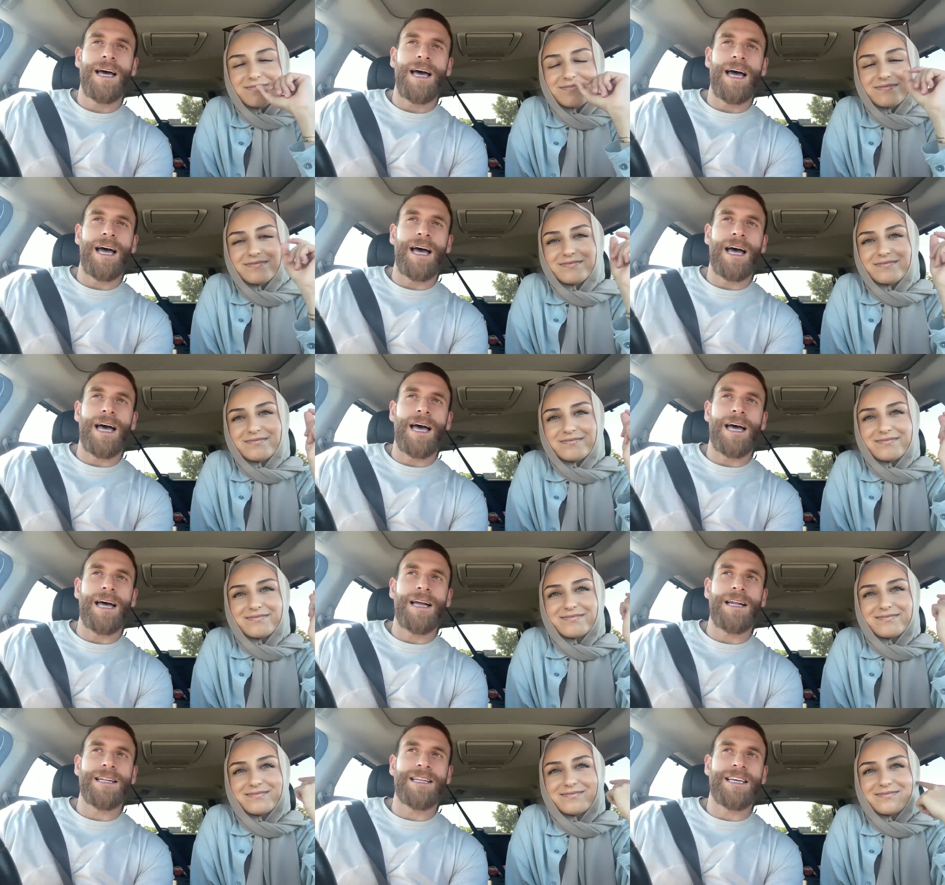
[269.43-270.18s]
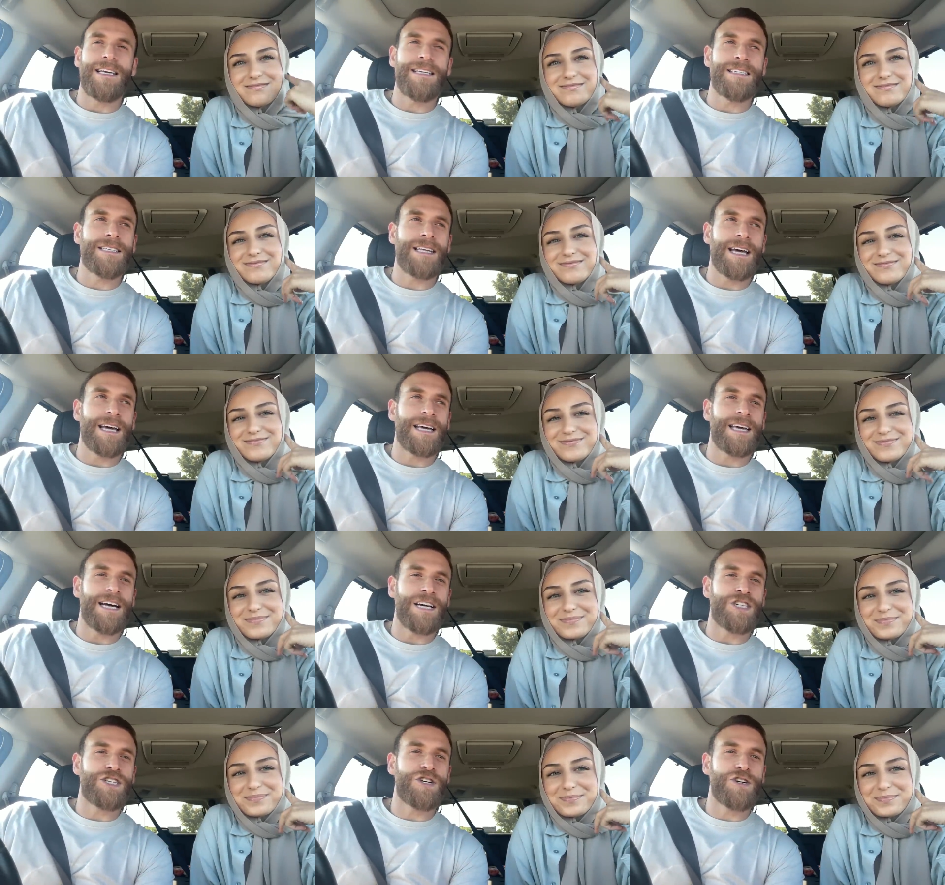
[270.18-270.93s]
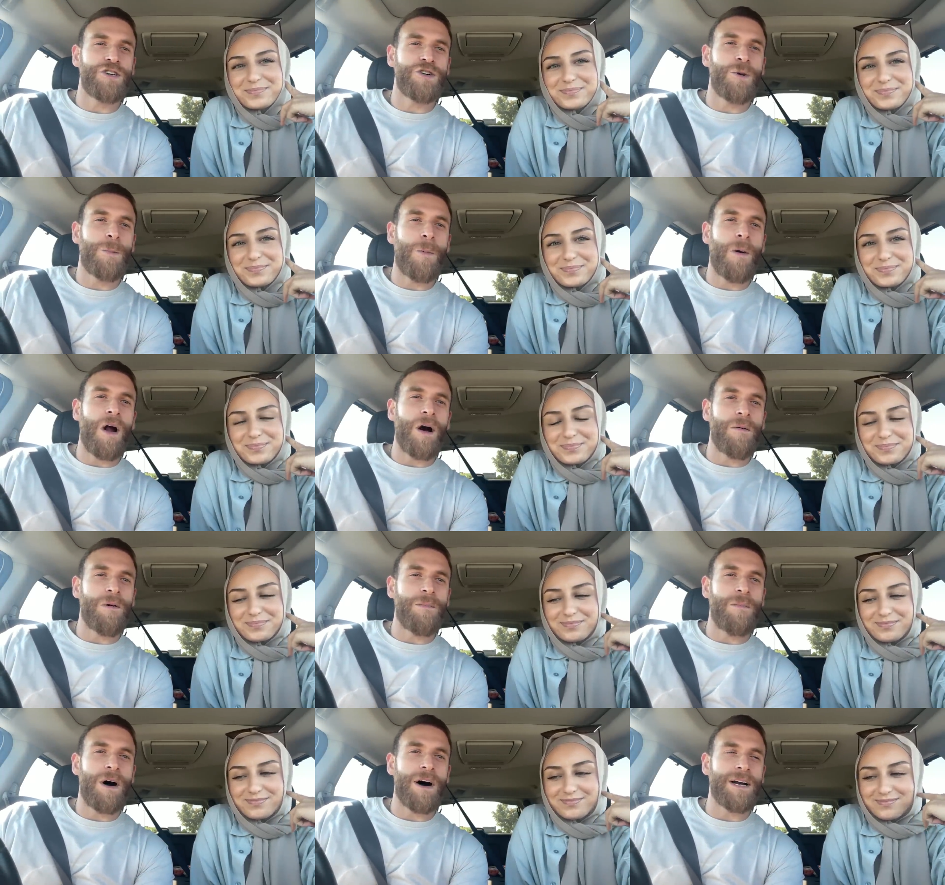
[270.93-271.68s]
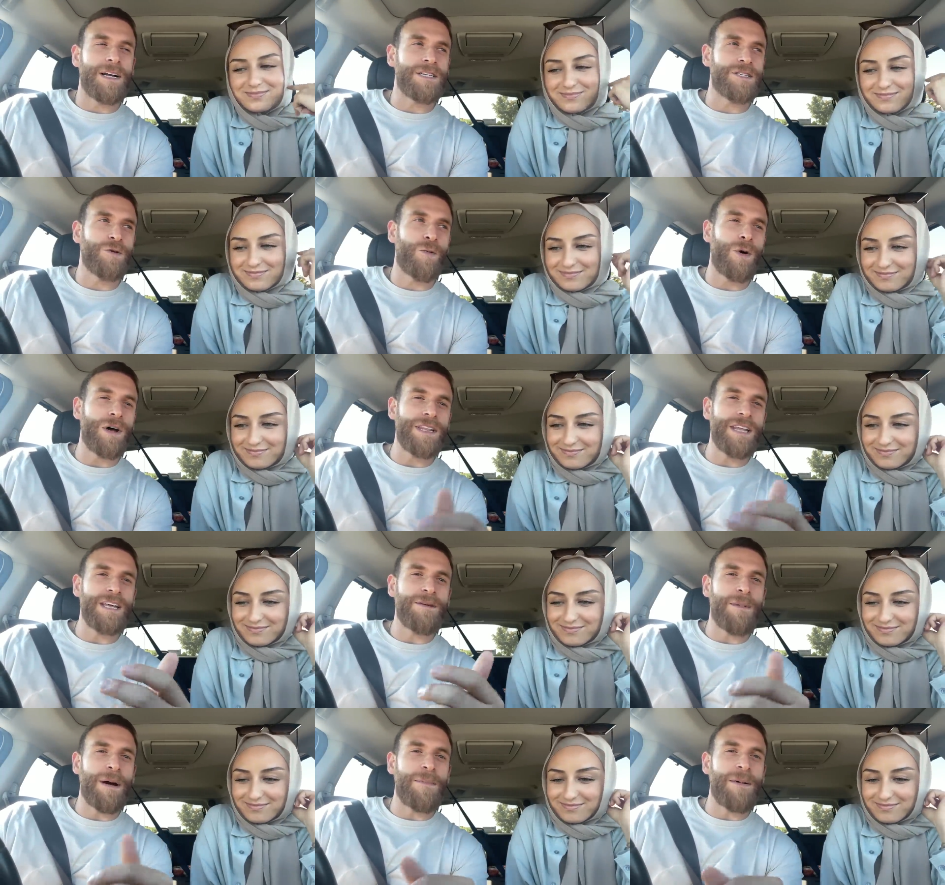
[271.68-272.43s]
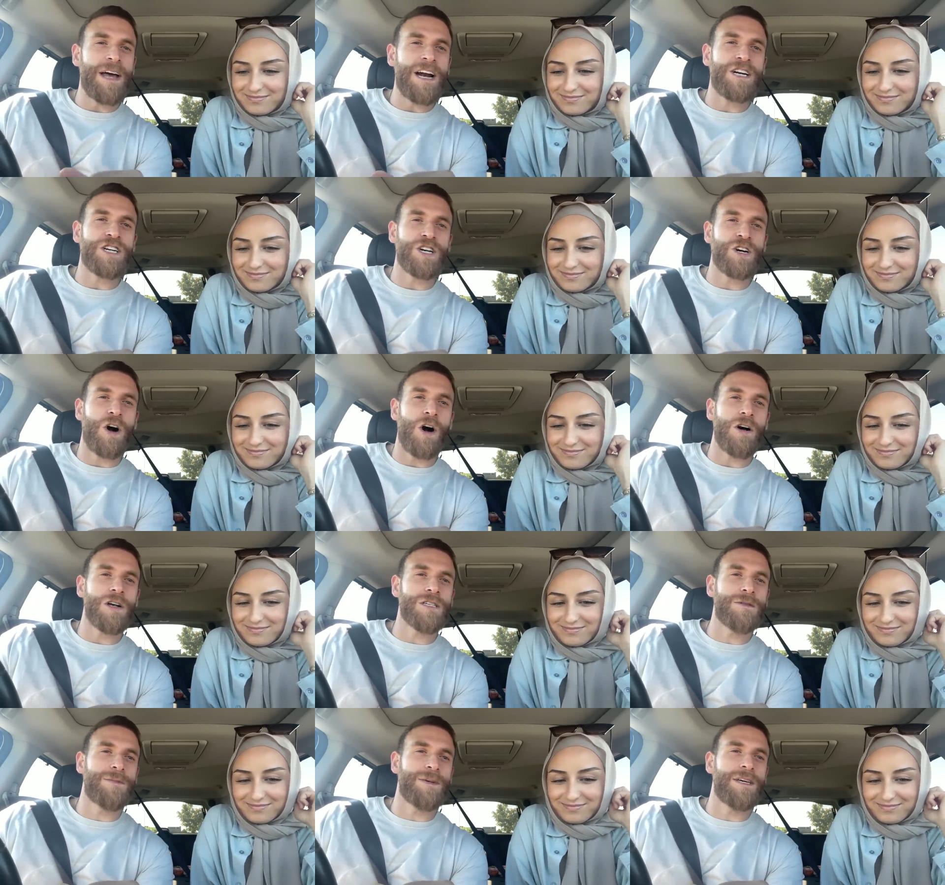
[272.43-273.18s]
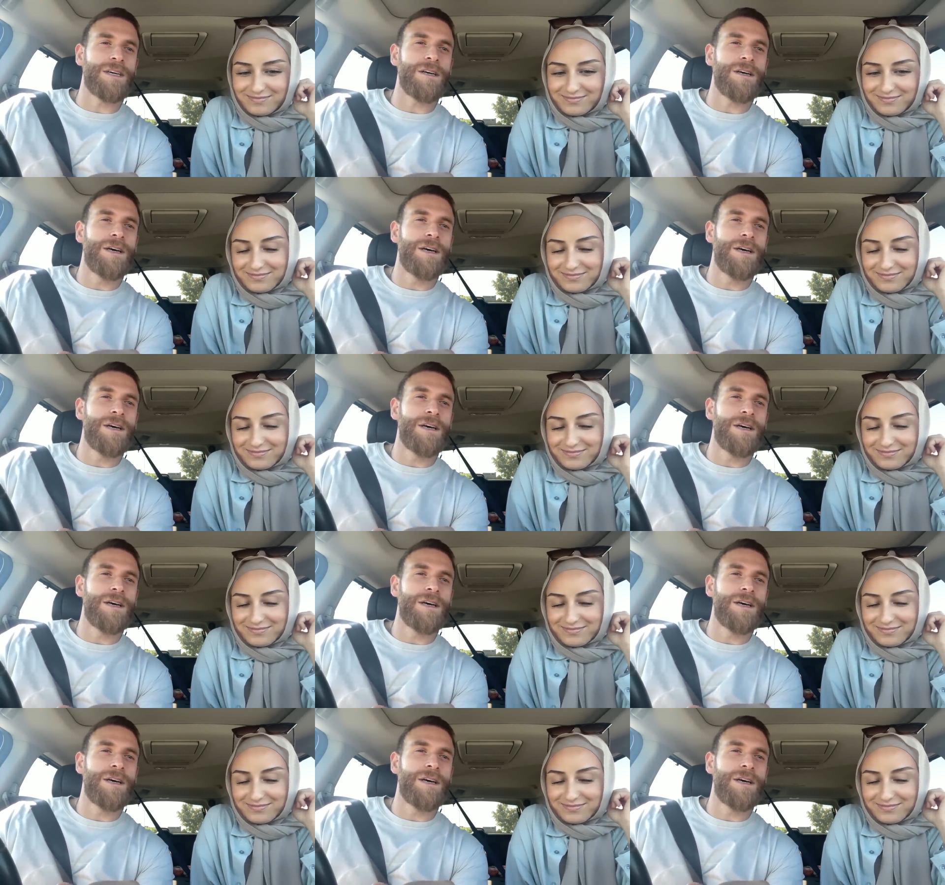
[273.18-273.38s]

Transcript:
Speaker 1: And he's like, yeah, sure, no problem, on it. So one day my manager calls me.